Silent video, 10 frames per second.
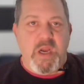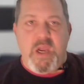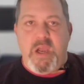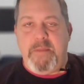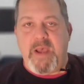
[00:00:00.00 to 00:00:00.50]

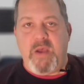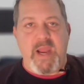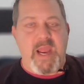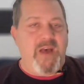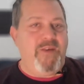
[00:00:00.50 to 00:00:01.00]
about
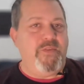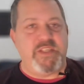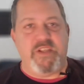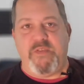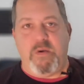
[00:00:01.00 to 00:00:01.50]
how
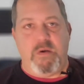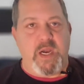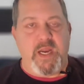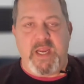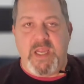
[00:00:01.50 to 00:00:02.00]
this
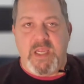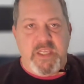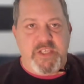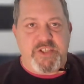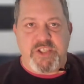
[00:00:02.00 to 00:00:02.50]
authority
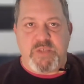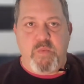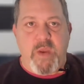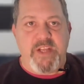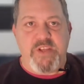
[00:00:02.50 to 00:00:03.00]
is just
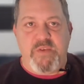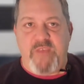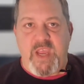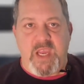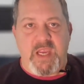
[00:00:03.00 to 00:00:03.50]
way too
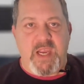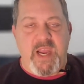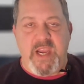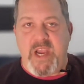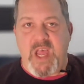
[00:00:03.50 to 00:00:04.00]
vague
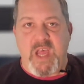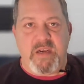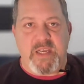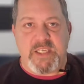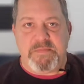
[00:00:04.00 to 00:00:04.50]
and not
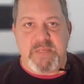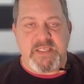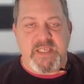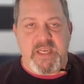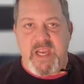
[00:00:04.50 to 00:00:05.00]

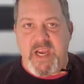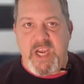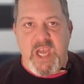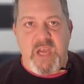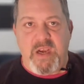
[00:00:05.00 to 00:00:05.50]
explicit
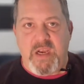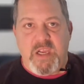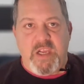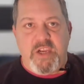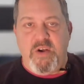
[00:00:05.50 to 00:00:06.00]
and not,
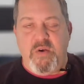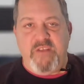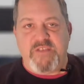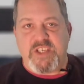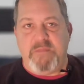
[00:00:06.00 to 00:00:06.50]
you know,
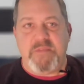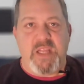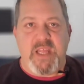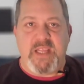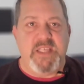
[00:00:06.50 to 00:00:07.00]
if something
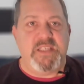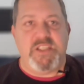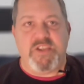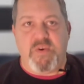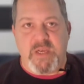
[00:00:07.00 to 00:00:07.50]
like this
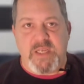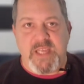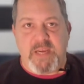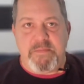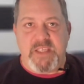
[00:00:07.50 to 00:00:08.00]
is going to
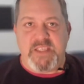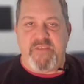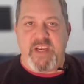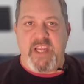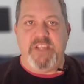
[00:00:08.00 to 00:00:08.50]
take place, if
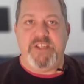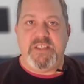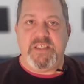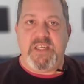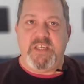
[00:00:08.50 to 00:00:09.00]
an
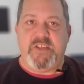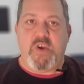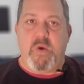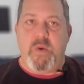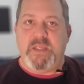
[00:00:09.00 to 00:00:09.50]
agency is
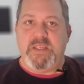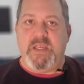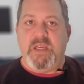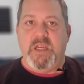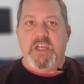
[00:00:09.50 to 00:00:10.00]
going
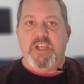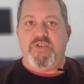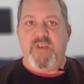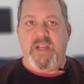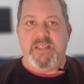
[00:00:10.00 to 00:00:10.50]
to
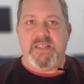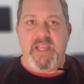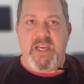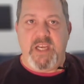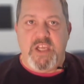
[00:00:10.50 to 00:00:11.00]

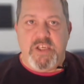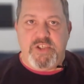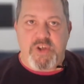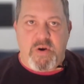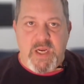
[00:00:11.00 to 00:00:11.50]
translate
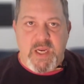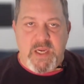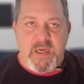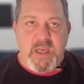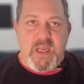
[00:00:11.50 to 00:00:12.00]

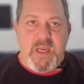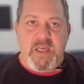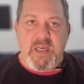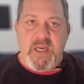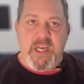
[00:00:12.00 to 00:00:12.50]
jargon
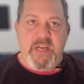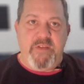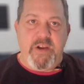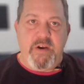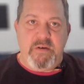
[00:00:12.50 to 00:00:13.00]
in
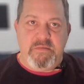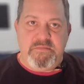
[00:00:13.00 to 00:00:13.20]
their